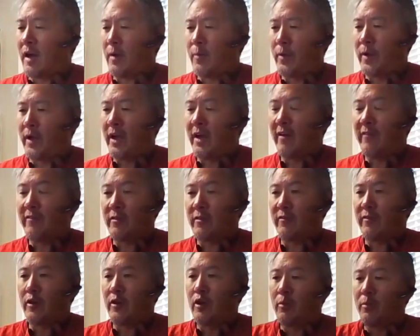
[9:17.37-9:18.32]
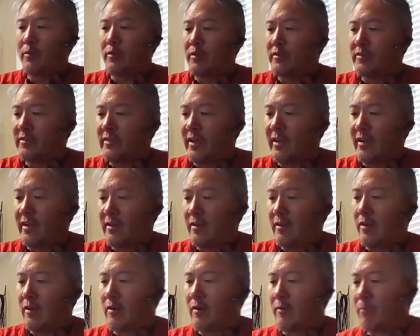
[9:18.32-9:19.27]
we have developers that
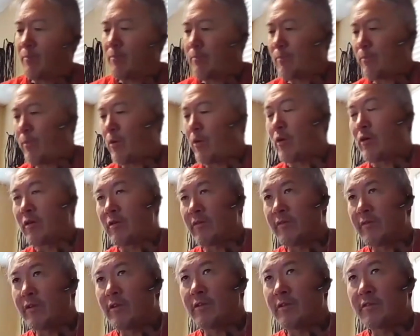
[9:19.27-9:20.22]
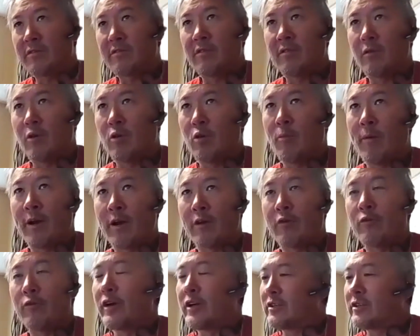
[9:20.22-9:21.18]
are part of this whole
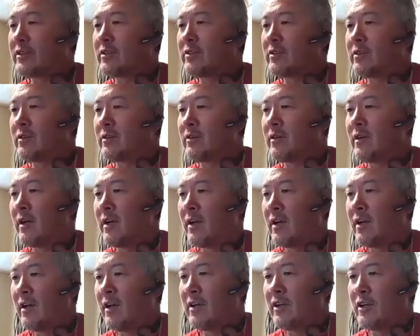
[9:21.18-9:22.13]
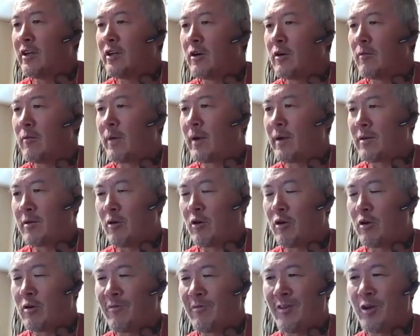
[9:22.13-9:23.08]
migration, and
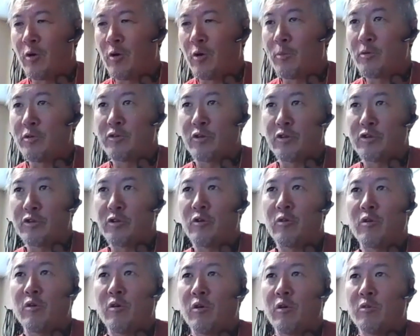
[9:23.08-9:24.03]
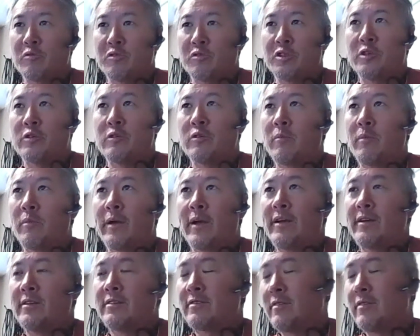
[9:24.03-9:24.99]
our developers are all Jira
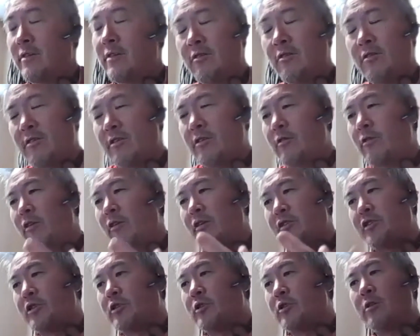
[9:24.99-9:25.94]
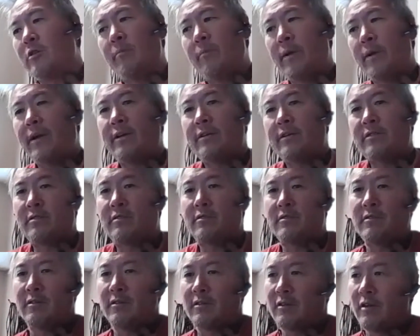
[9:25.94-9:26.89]
based, and there are Jira based
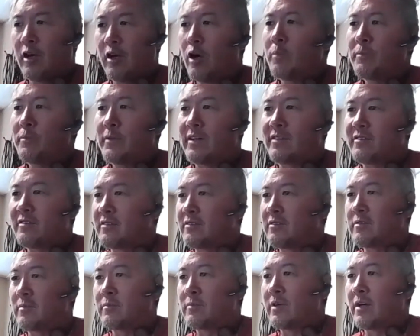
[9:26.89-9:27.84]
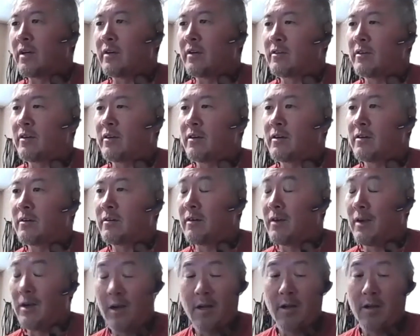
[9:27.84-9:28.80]
help desk systems out there.
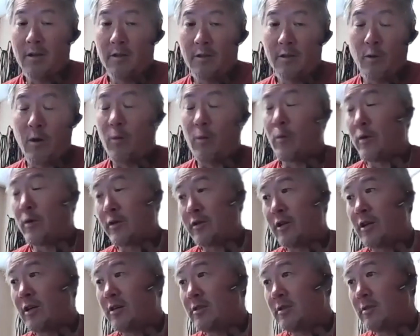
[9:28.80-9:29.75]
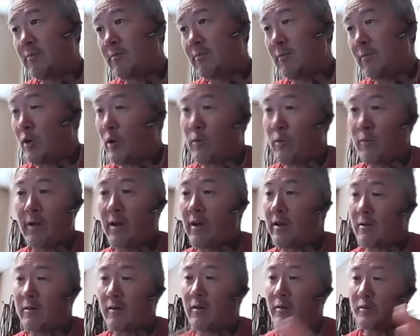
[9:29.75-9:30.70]
Do I want to touch them? No,
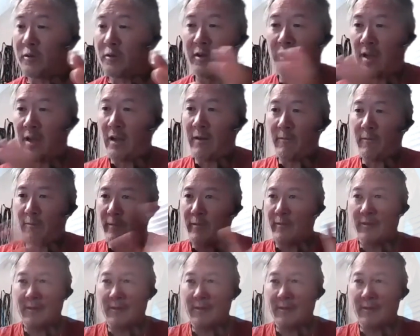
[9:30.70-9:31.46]
not at all. You can have them.